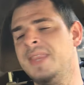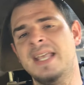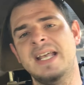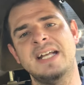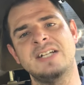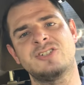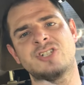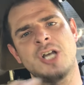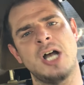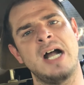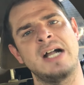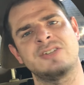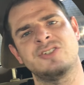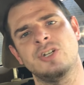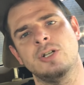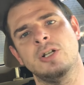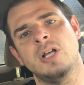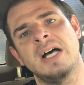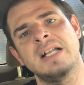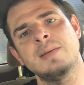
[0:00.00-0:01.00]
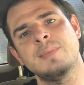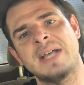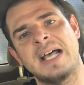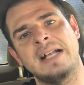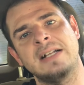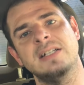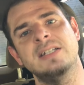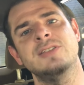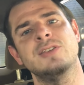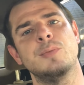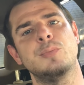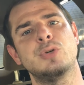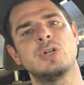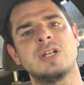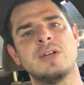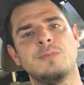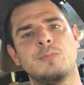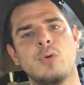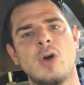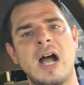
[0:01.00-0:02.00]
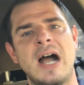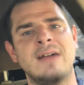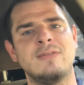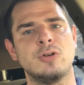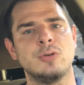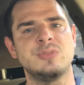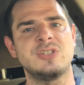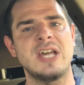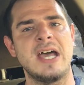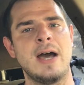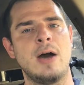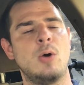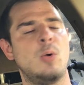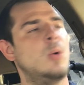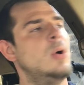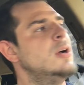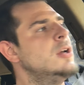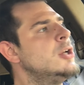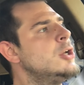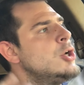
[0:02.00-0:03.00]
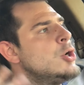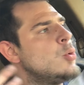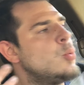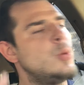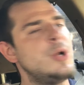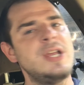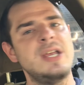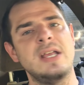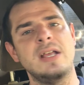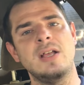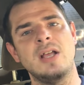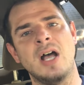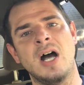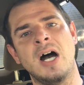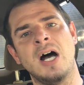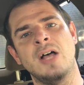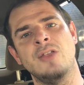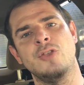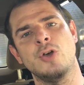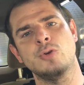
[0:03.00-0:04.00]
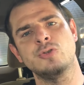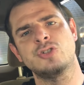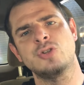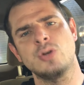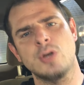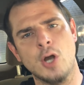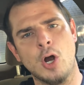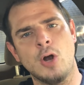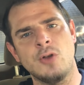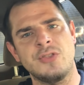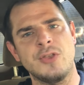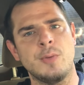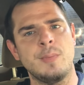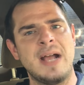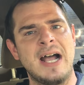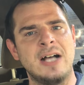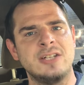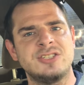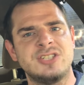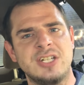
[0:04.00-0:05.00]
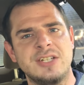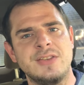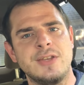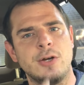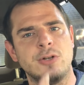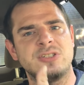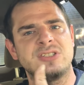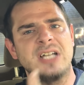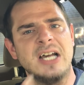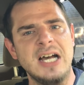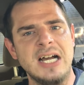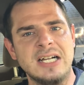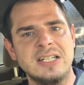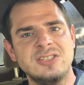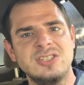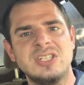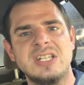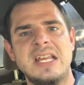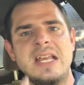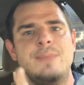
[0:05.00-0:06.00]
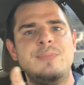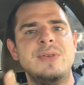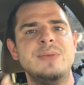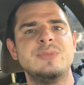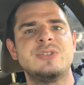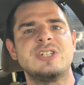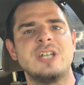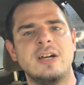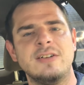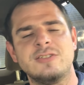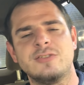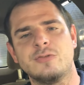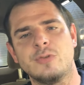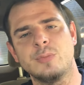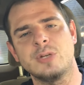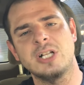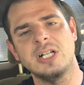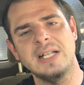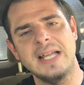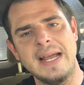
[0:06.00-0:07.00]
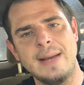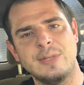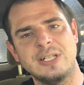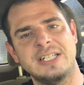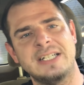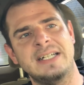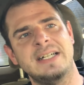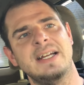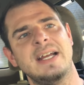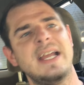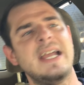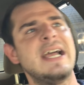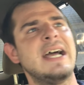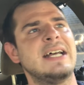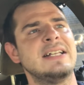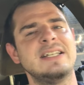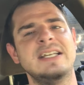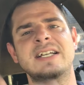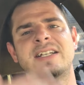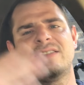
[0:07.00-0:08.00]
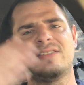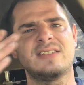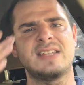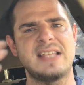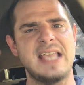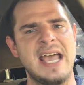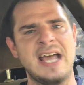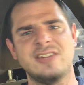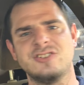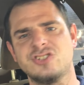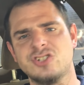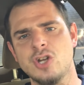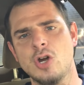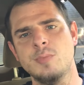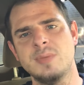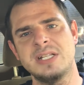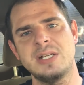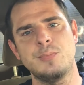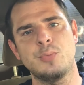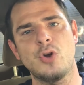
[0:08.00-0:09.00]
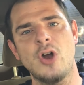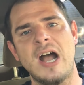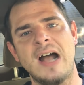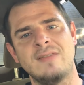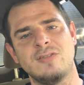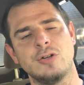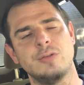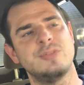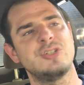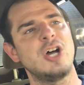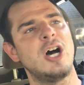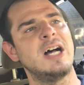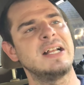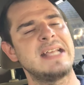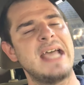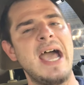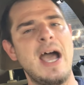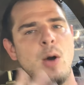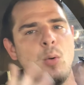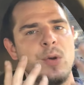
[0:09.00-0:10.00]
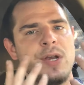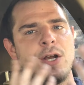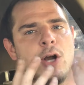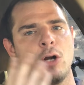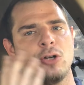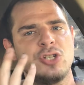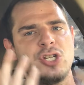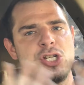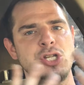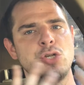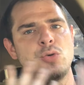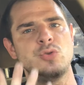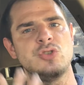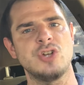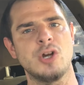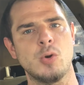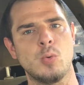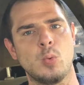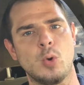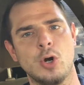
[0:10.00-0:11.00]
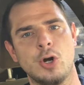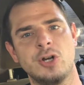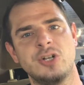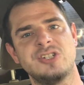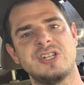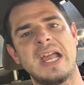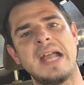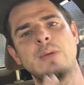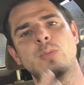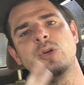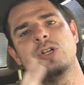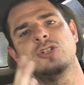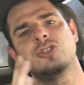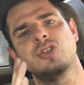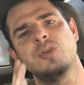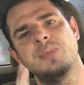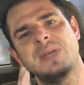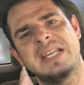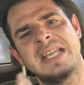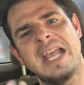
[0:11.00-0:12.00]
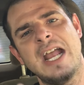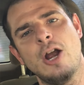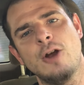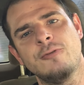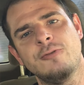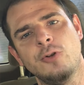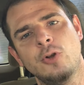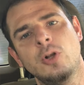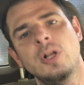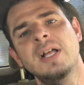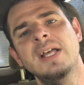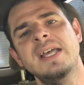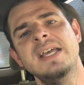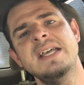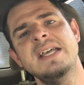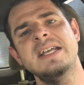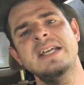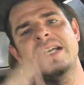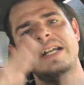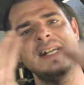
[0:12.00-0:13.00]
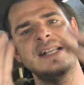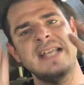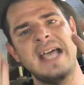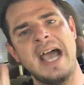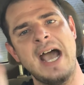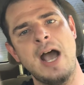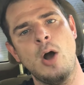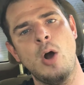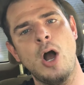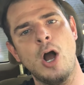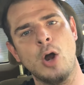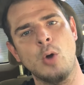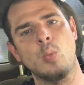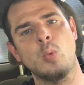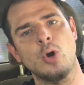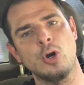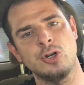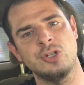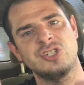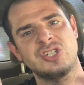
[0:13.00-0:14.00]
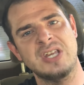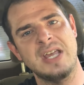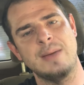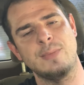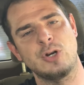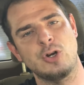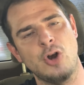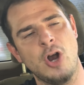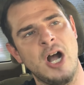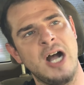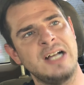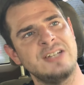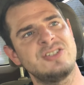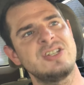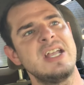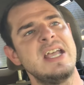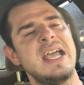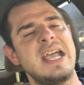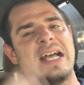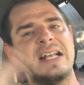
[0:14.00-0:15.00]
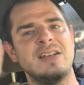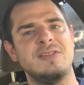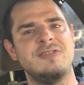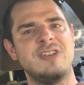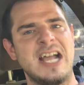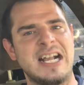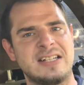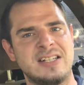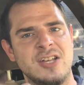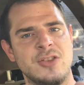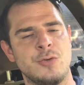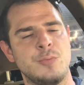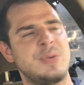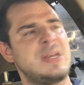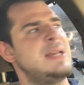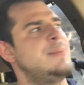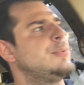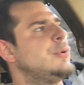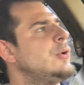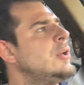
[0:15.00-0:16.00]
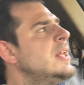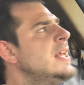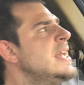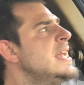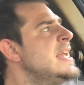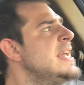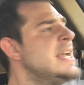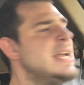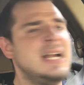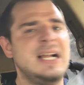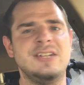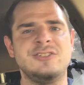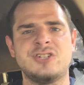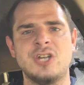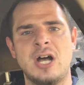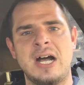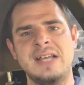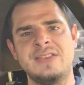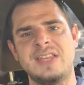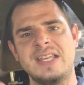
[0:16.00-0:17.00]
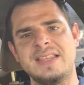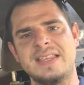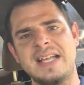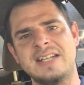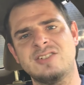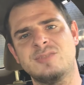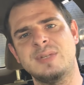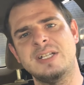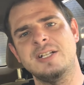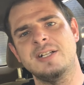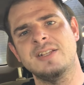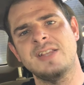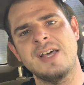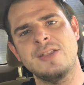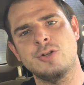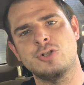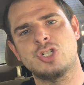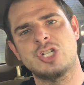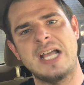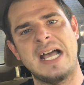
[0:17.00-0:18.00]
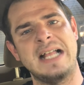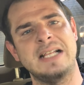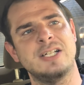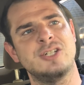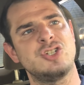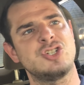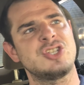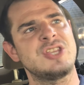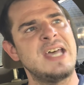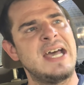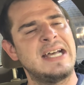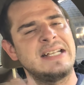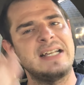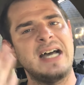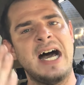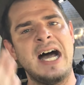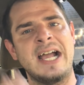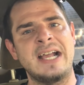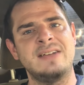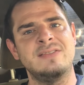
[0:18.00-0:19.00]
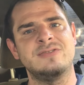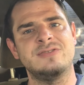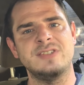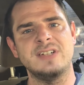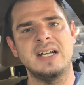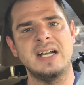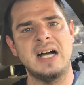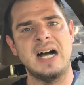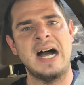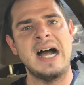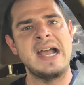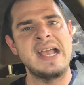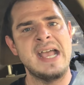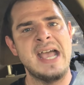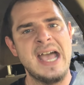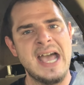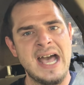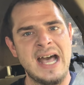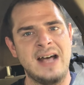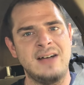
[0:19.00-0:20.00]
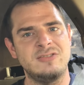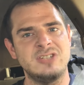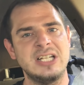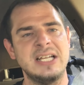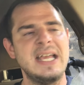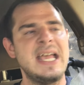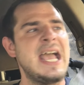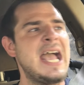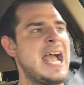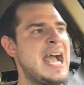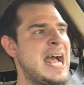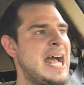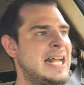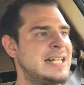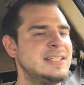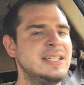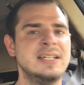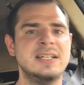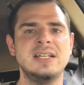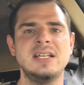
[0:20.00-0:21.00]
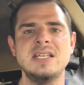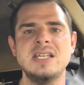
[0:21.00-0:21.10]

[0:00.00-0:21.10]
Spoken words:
it talks a lot about in the book of Proverbs how those who guard their mouths and their tongues keep themselves from calamity. And it has so many proverbs on how we are to use our words, and we to be careful in how our words come across and affect other people. And so I think that's been another challenge that I have had